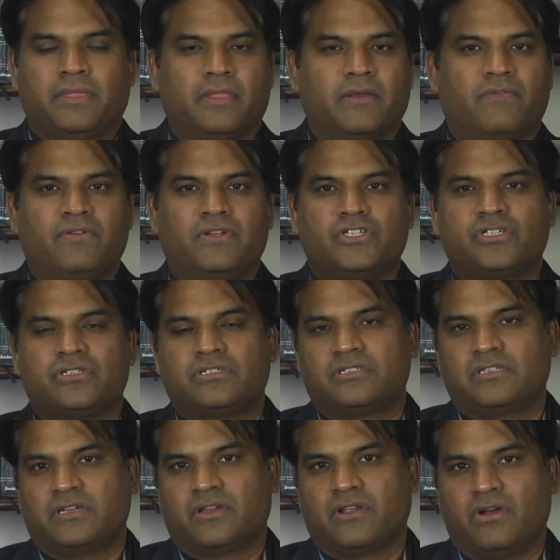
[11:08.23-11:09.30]
The visions
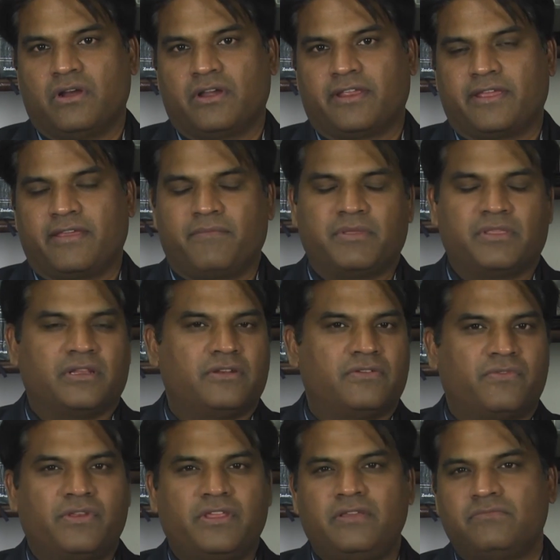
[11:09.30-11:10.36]
that God gave me, the
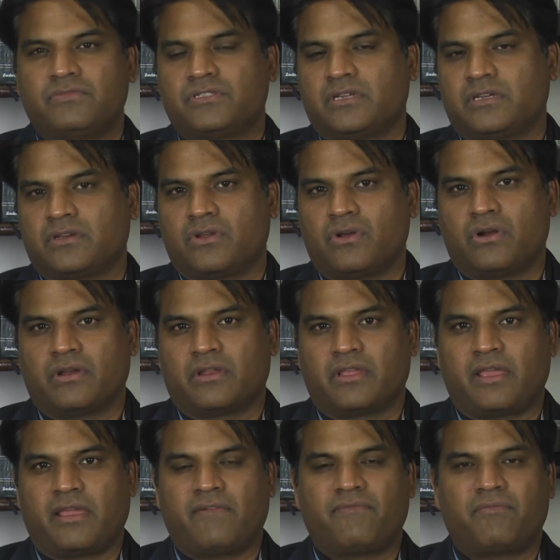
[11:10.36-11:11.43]
dreams that God
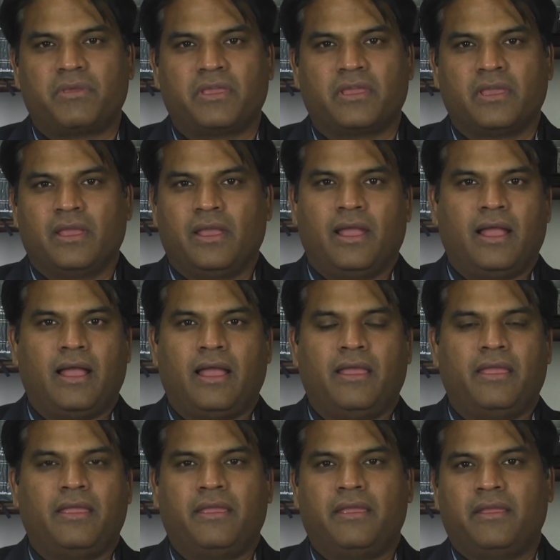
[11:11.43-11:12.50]
gave me,
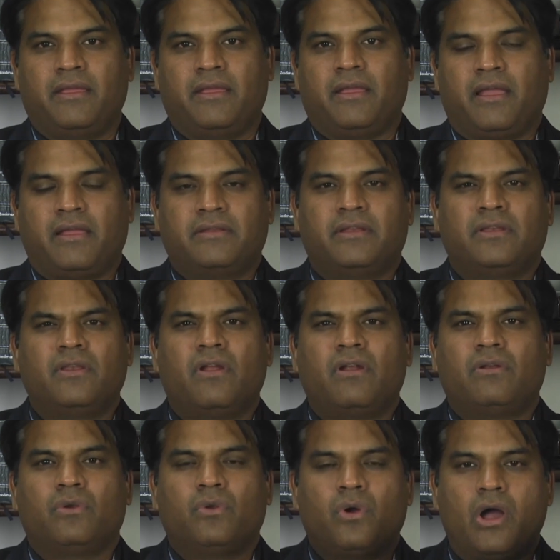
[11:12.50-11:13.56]
I did
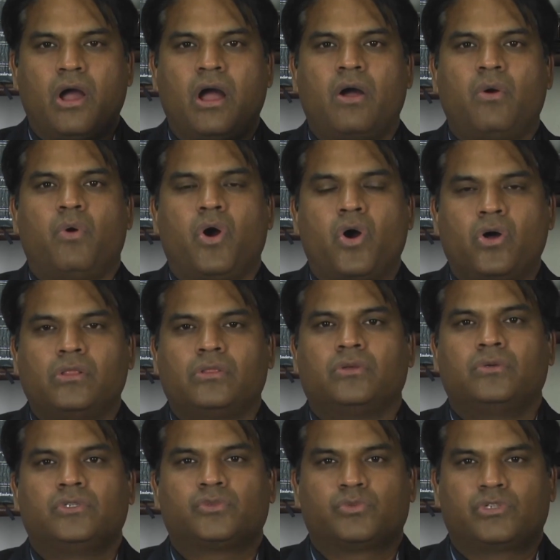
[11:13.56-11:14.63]
not know how all
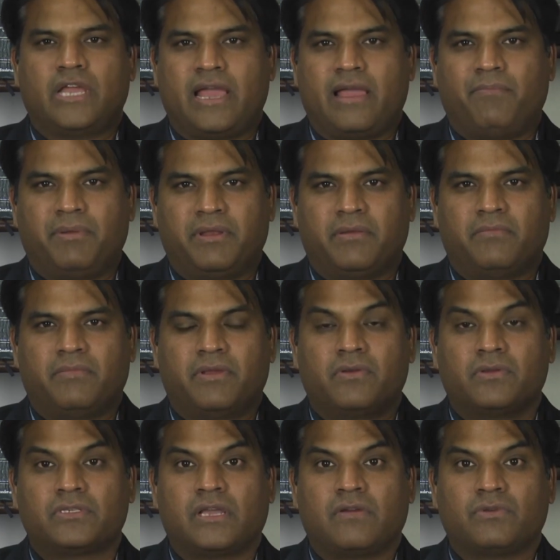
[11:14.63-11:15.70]
those would happen,
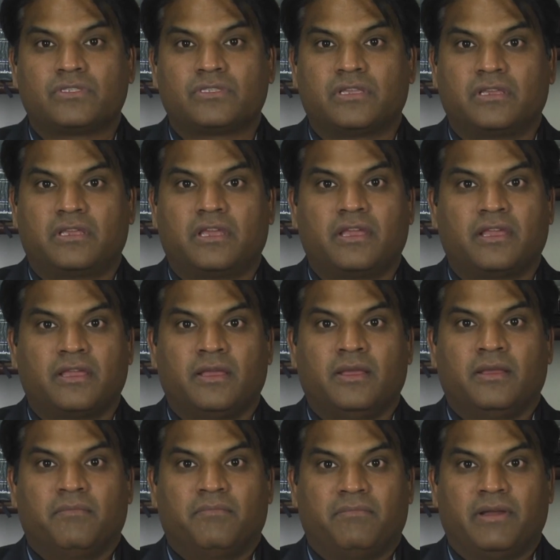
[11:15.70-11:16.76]
because I was thinking,
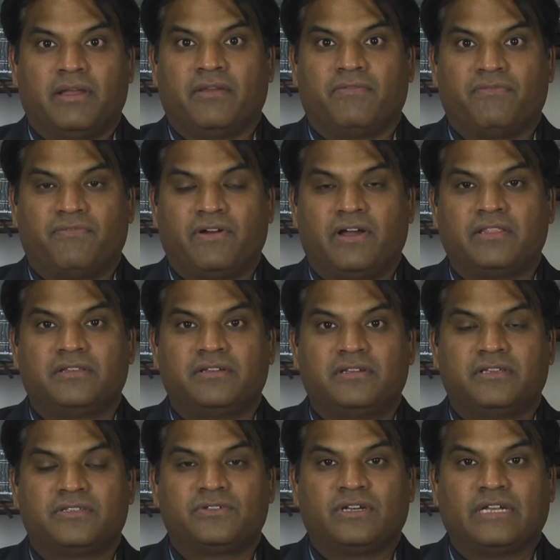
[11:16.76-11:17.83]
my father
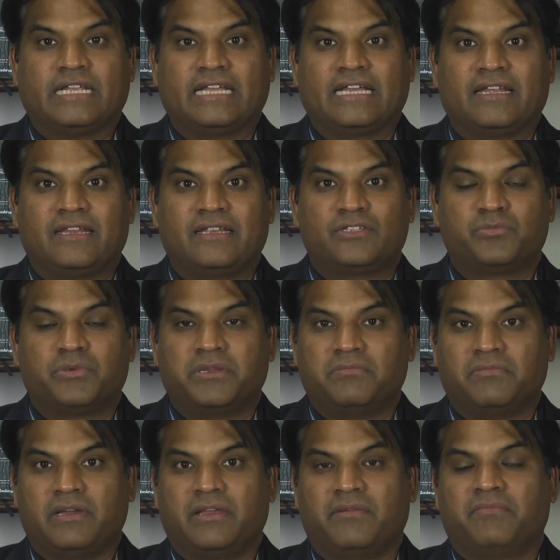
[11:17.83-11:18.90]
does not encourage me,
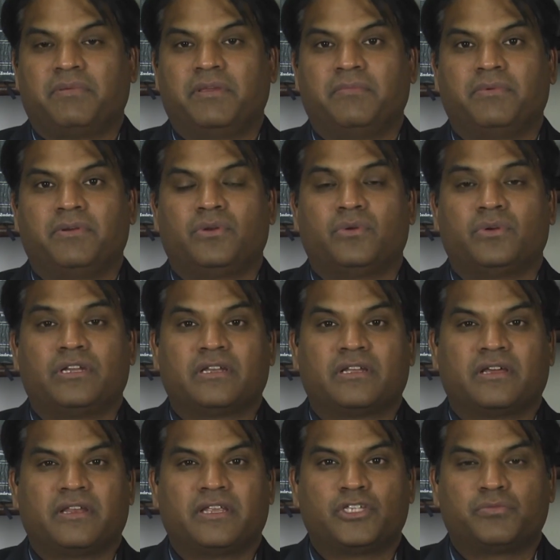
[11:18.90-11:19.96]
my people don't
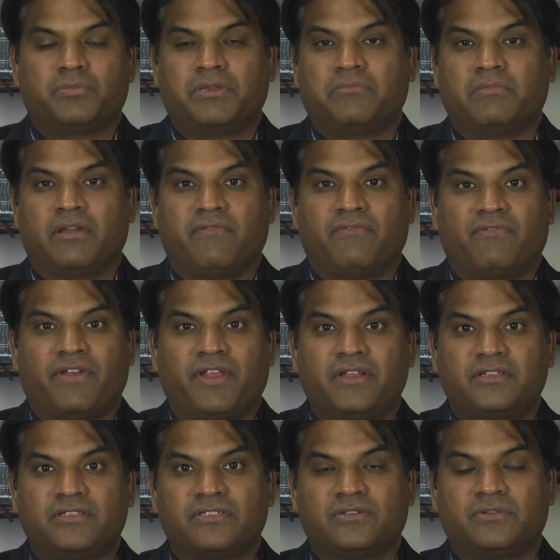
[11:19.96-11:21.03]
encourage me, my
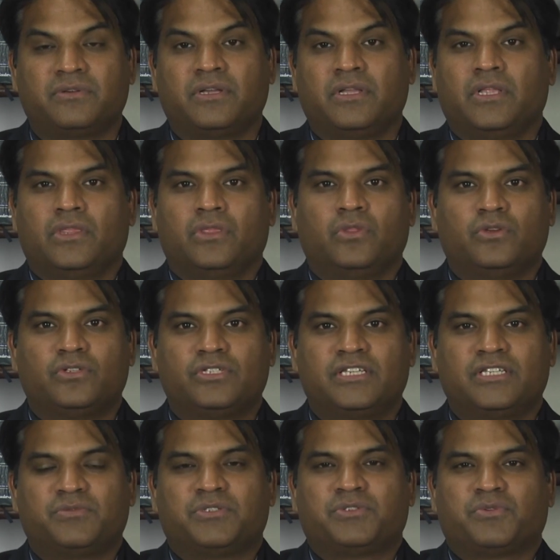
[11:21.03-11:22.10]
friends, you know, those
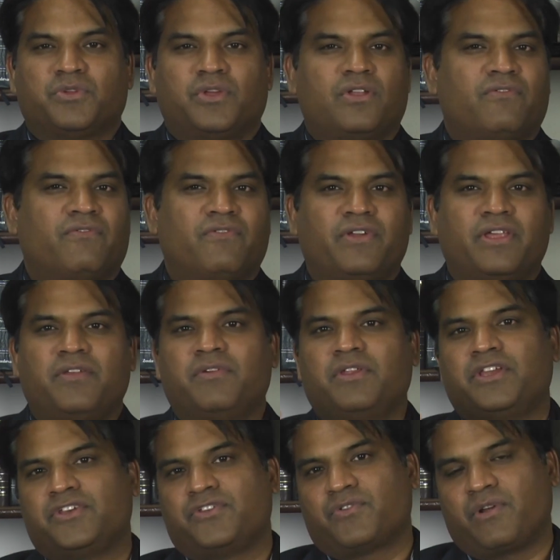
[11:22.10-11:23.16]
days which were all very,
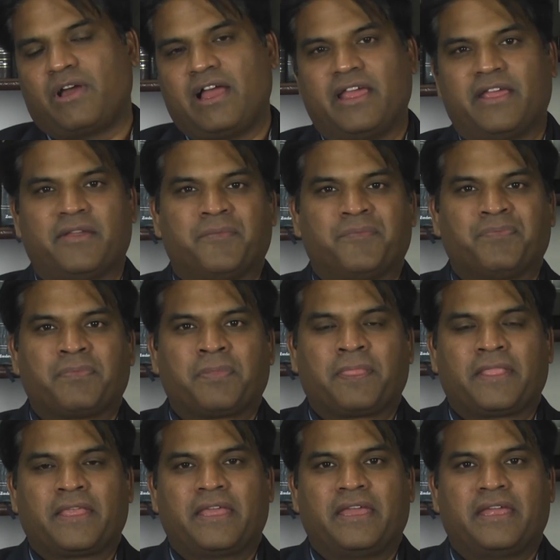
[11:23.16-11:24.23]
very dry.
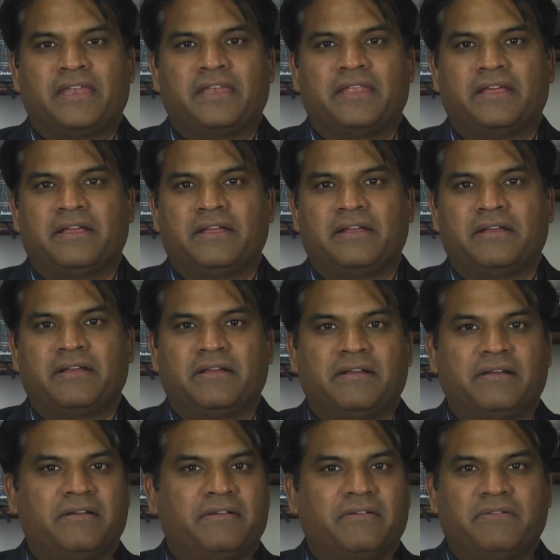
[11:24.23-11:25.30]
And
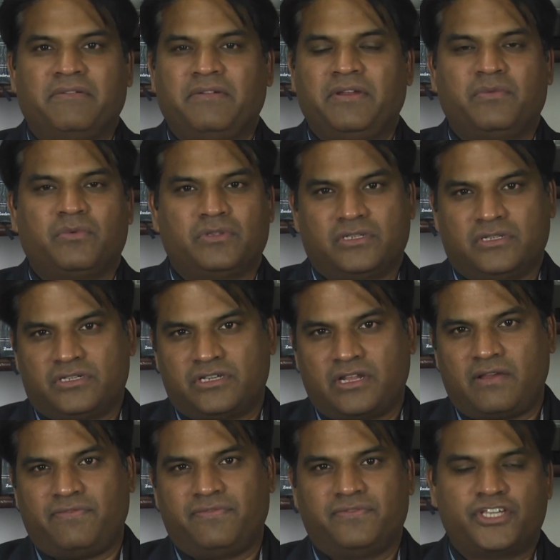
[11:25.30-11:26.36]
it was a
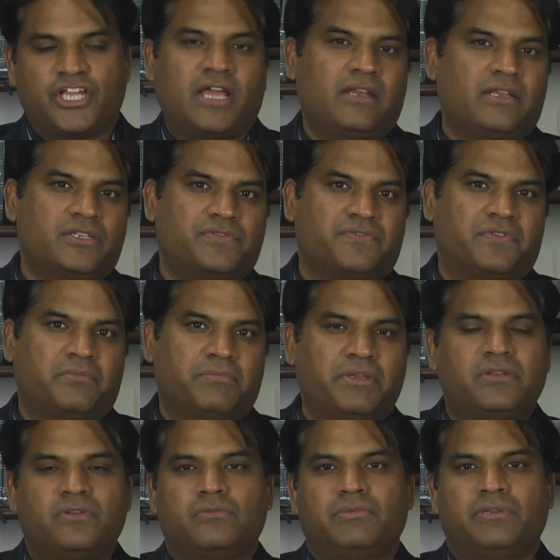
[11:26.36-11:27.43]
tough challenge for
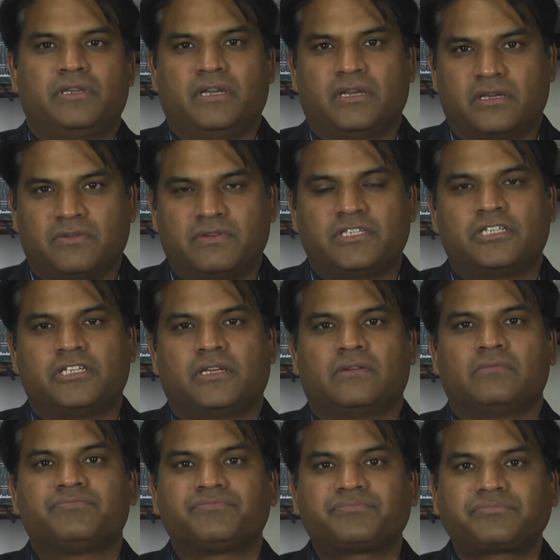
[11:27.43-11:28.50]
me to be a Christian.